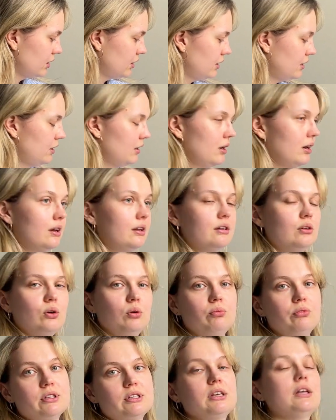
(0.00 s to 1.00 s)
and
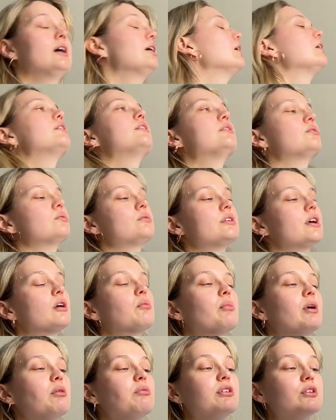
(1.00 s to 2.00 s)
obviously I need to take
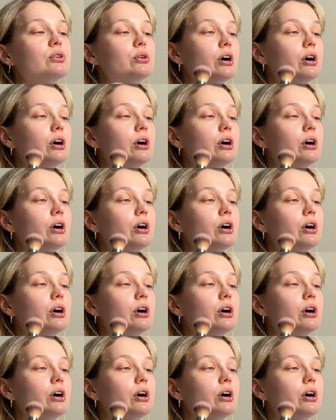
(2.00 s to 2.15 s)
my mirror,